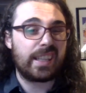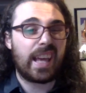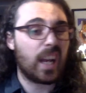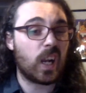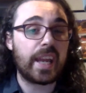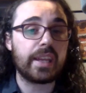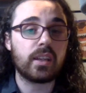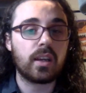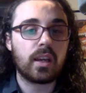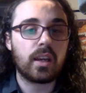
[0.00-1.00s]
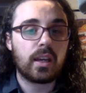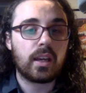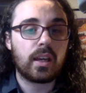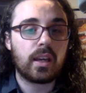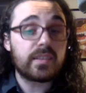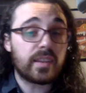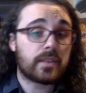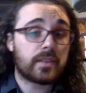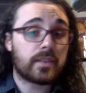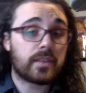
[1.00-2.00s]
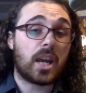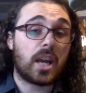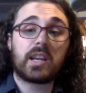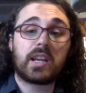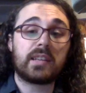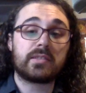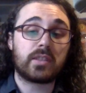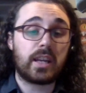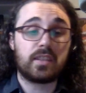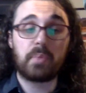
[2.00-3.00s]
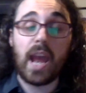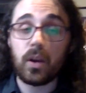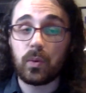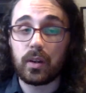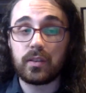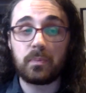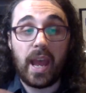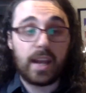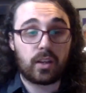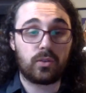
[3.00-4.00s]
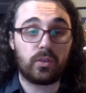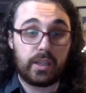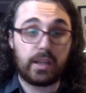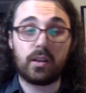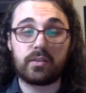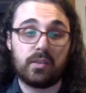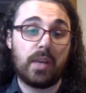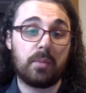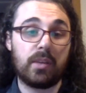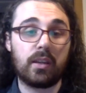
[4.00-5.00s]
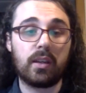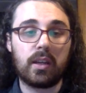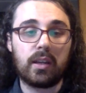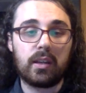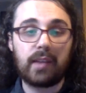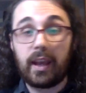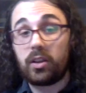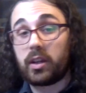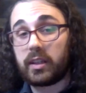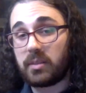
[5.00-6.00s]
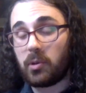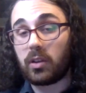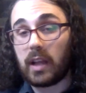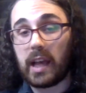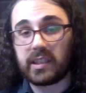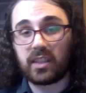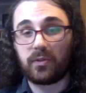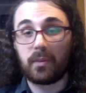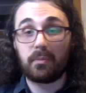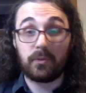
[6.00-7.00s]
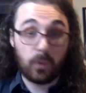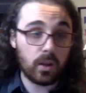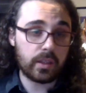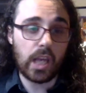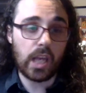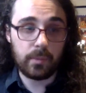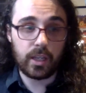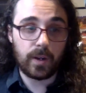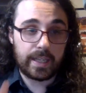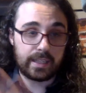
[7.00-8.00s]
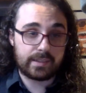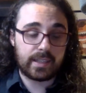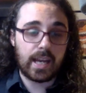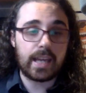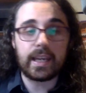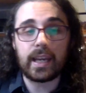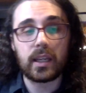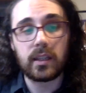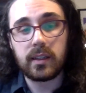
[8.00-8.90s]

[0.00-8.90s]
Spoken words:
that great. This is an excellent time to cast your gaze backwards, back through the years, and maybe take a look at some old classics from before the time of the great isekaiing.